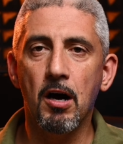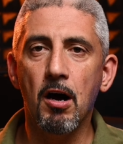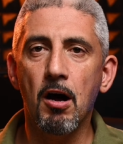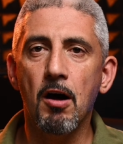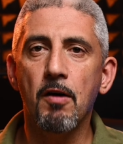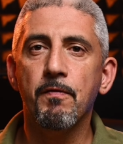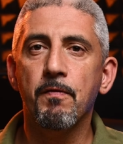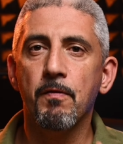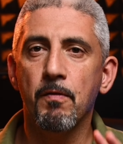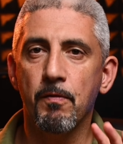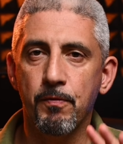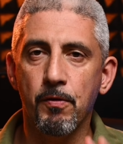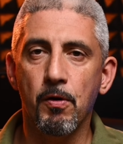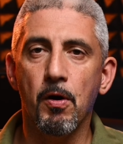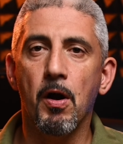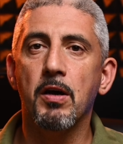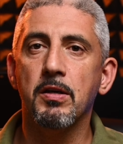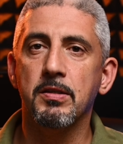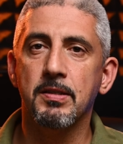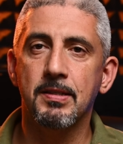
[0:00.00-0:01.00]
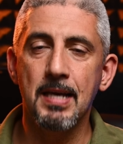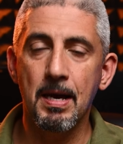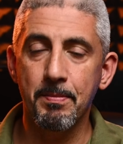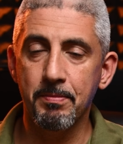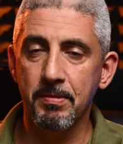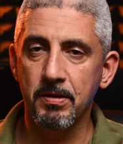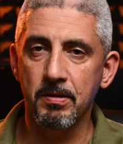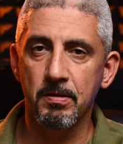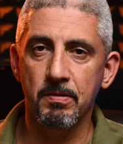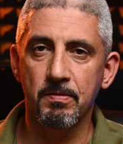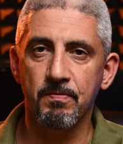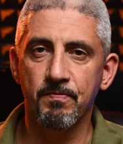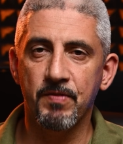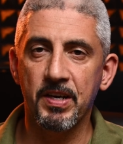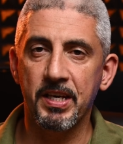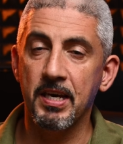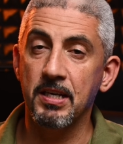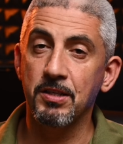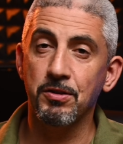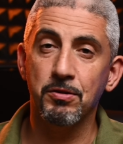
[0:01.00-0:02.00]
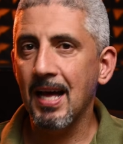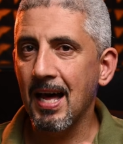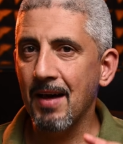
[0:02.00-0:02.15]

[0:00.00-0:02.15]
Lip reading: off for our summer vacation.